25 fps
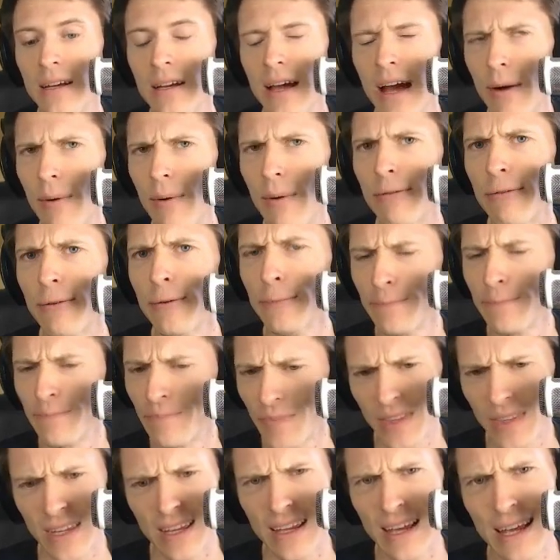However,
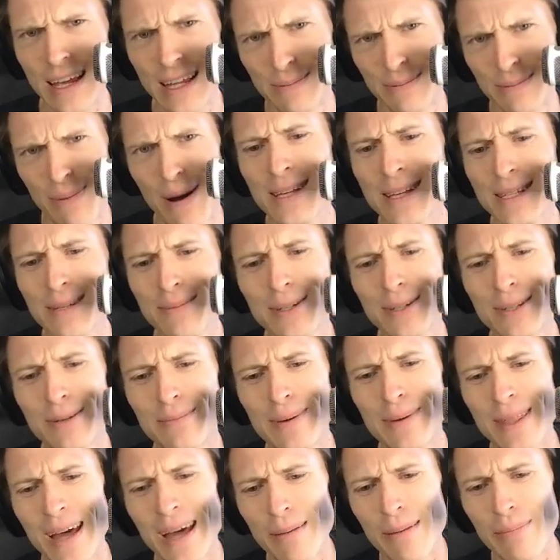it's possible to
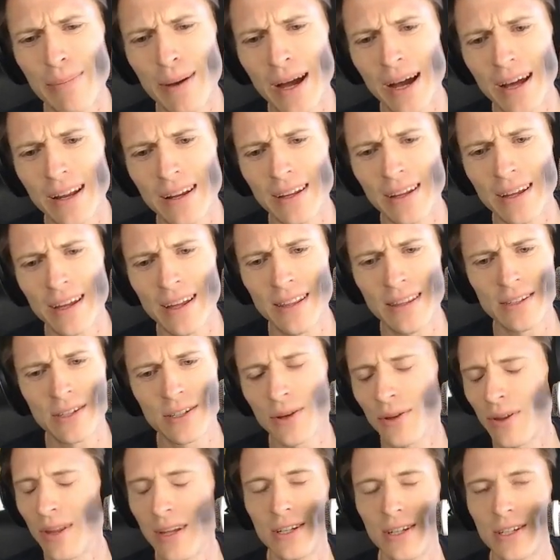be that bad, and
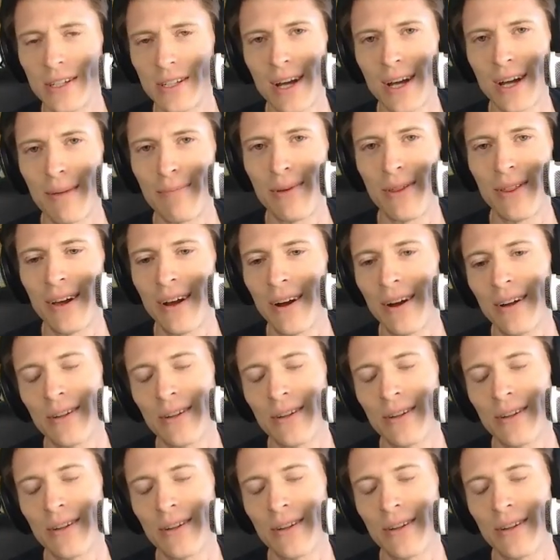so they just stop you there.